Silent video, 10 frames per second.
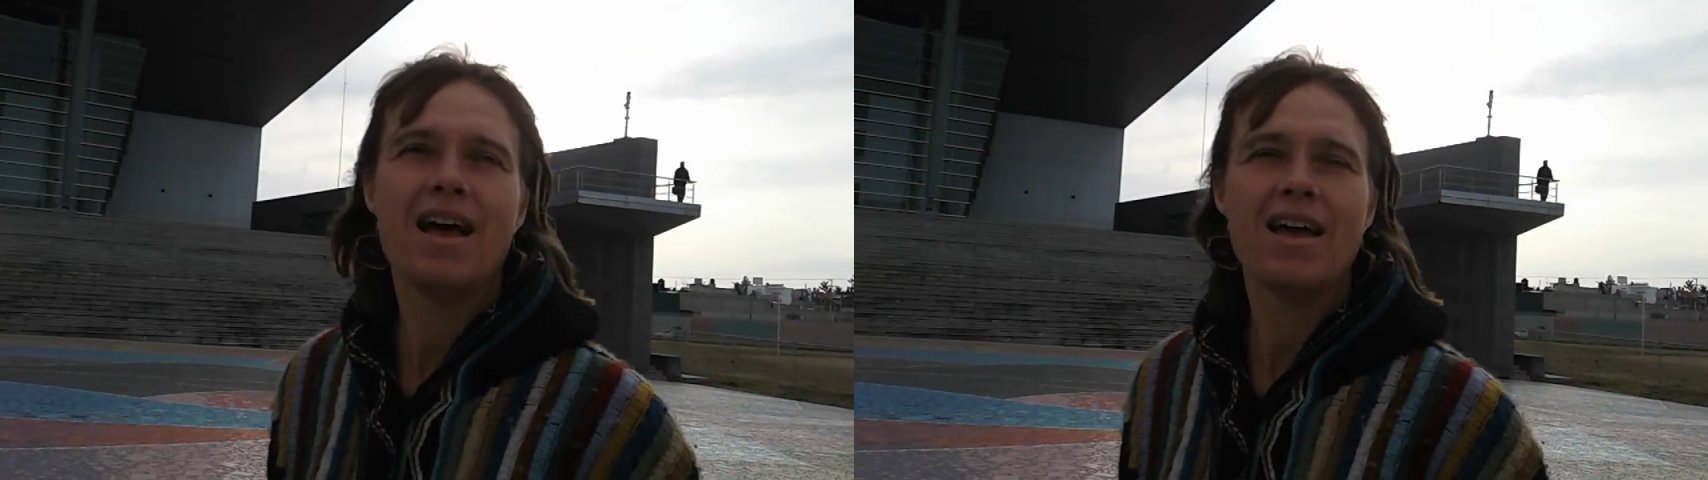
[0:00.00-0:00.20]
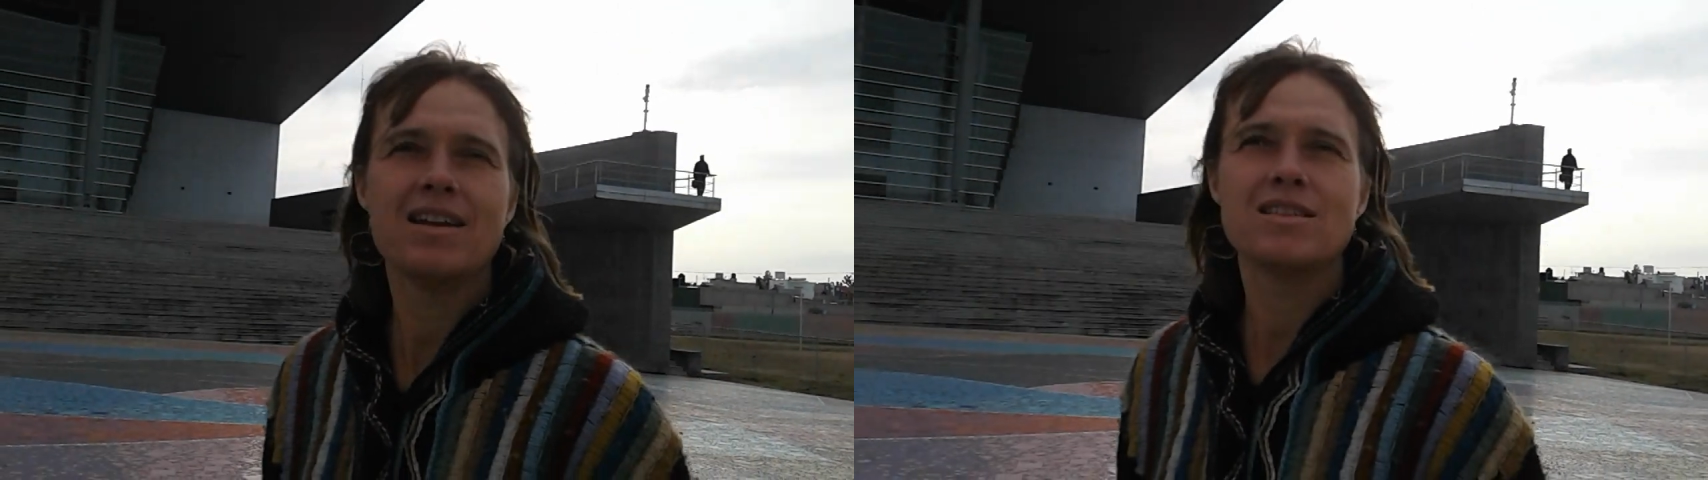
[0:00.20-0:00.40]

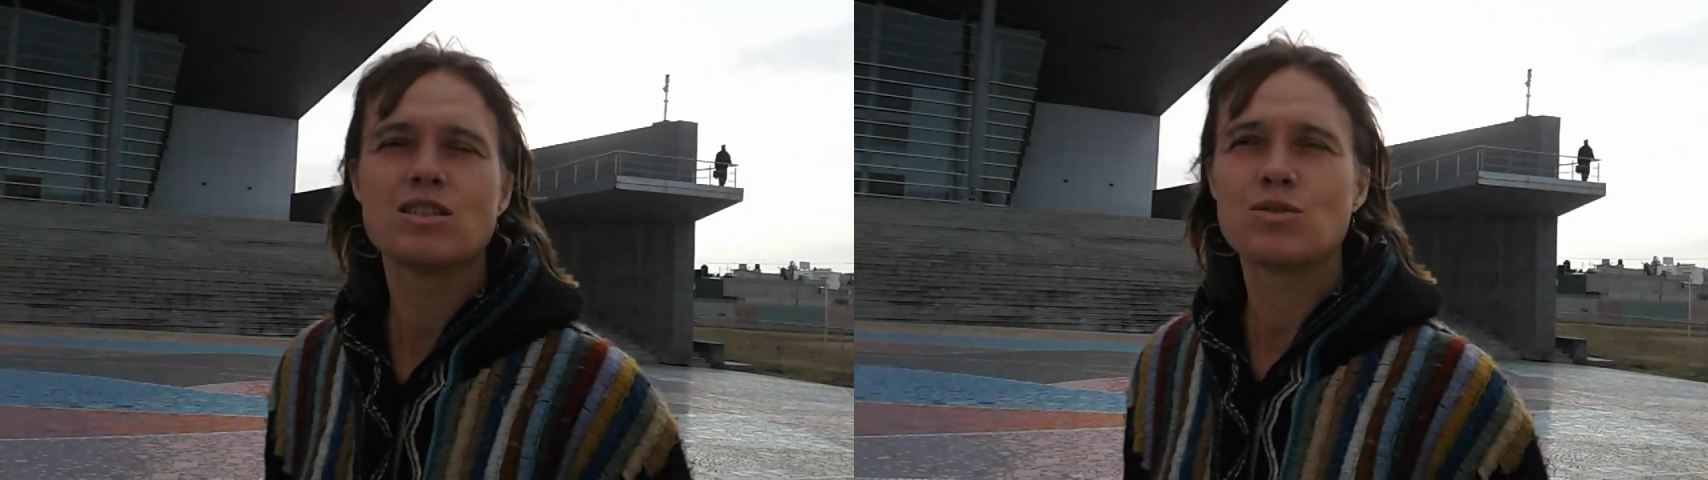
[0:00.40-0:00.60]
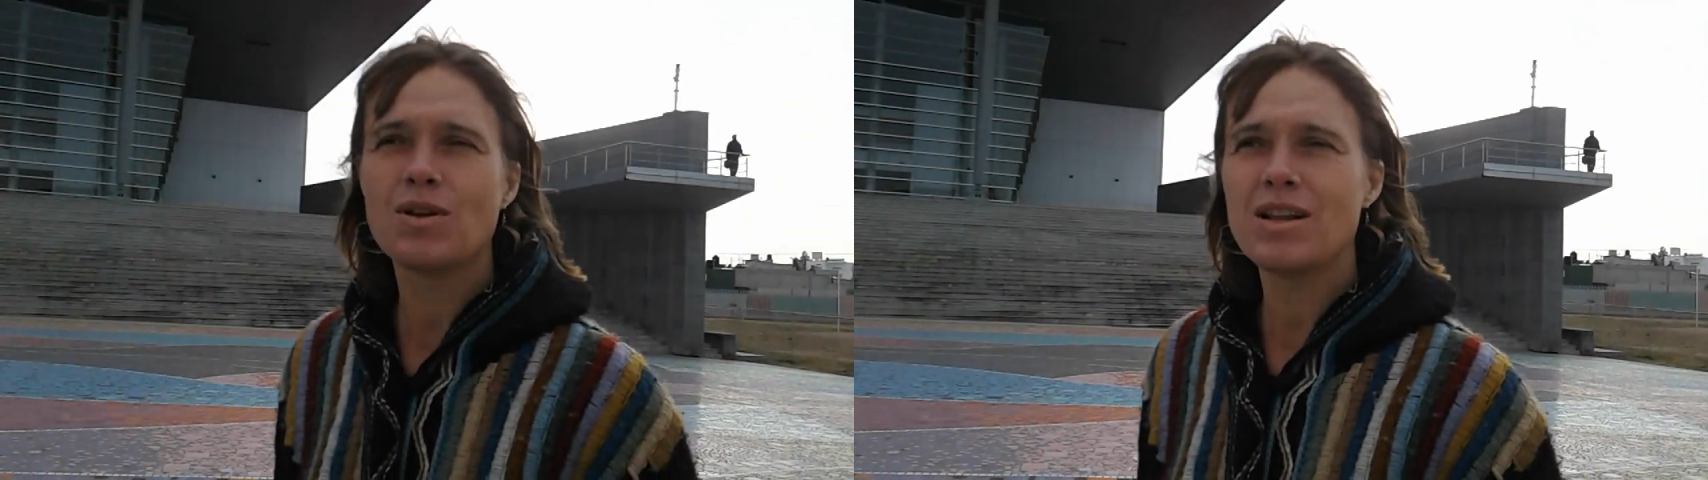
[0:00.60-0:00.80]
And
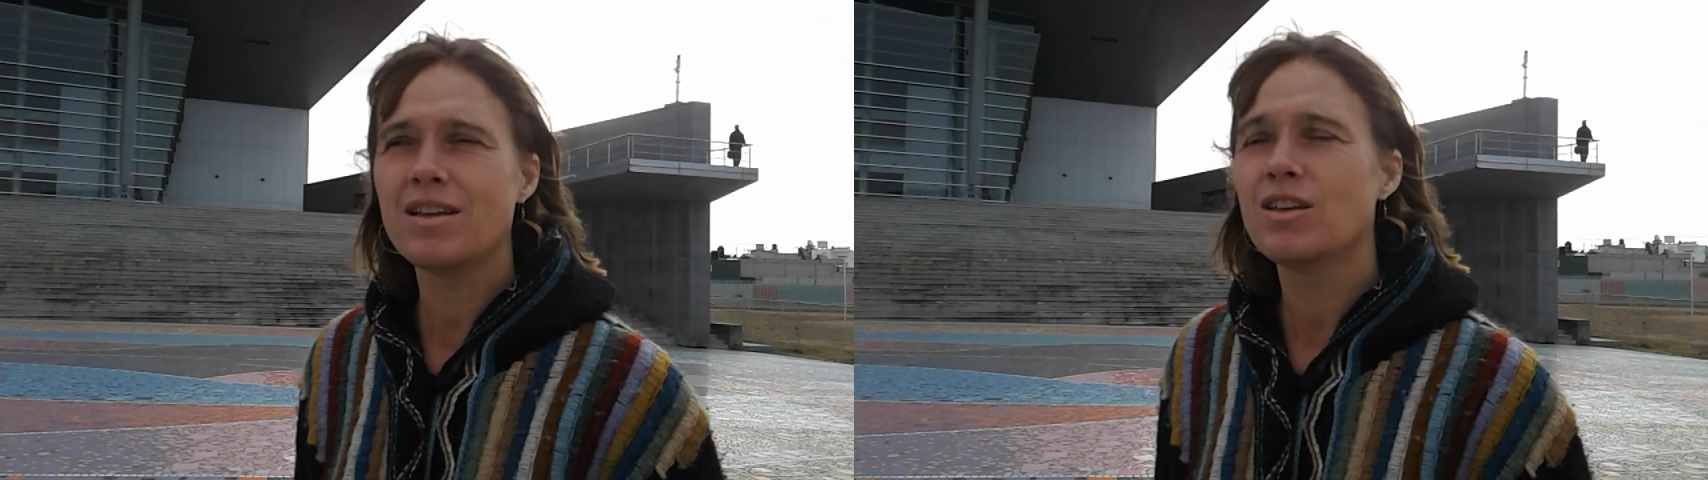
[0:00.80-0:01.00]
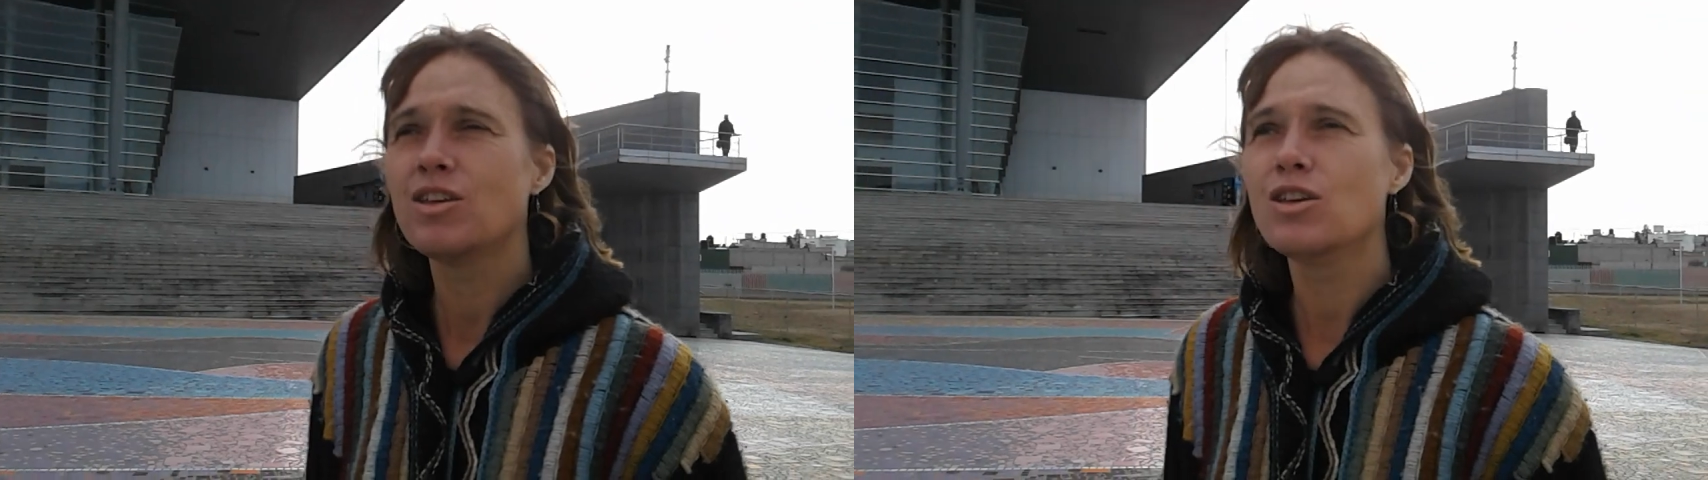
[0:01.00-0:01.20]
it's
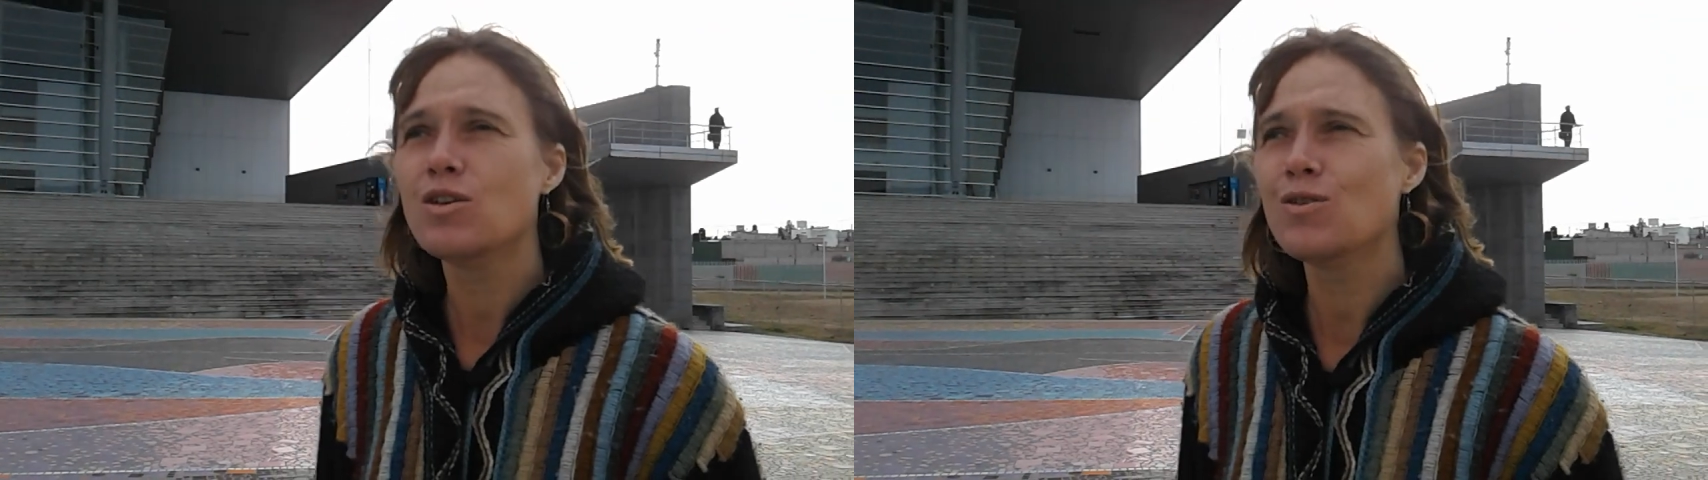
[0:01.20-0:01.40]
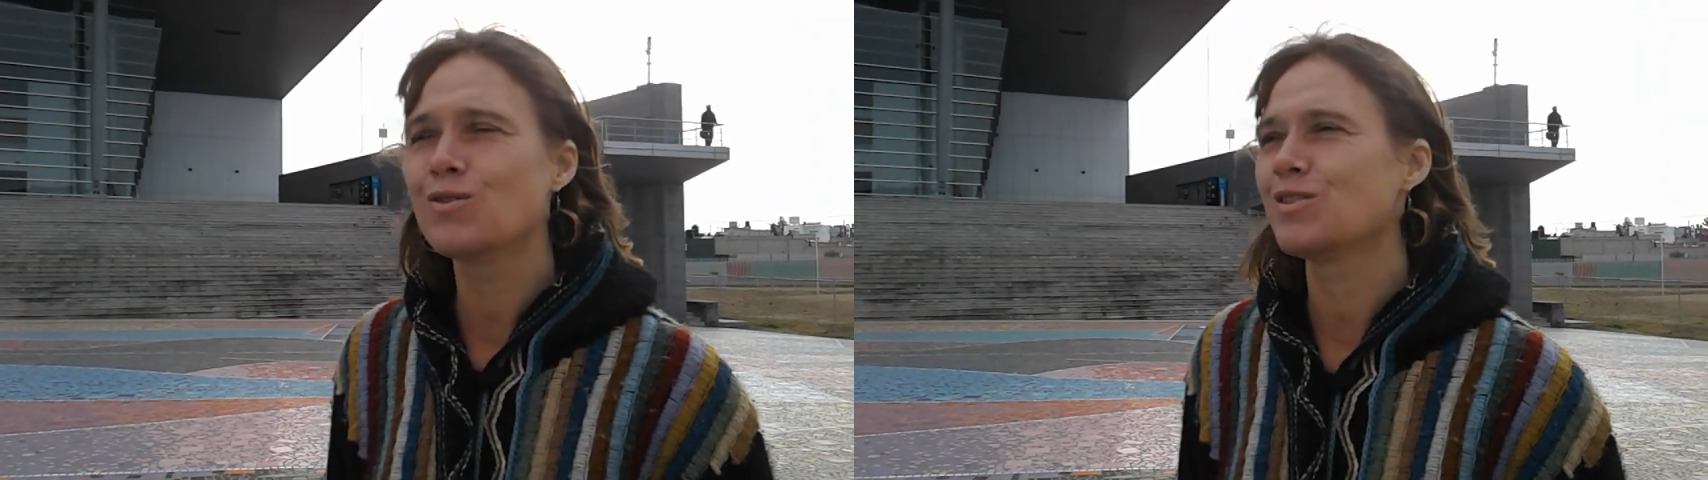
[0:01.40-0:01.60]
really
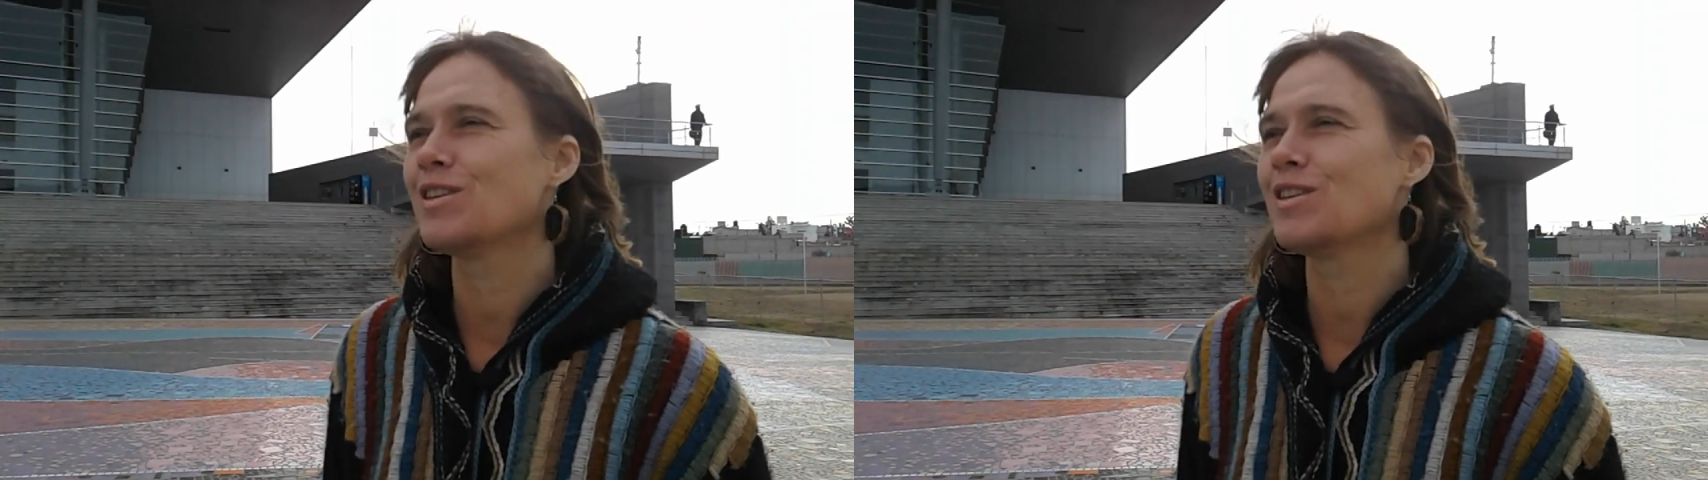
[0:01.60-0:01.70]
huge,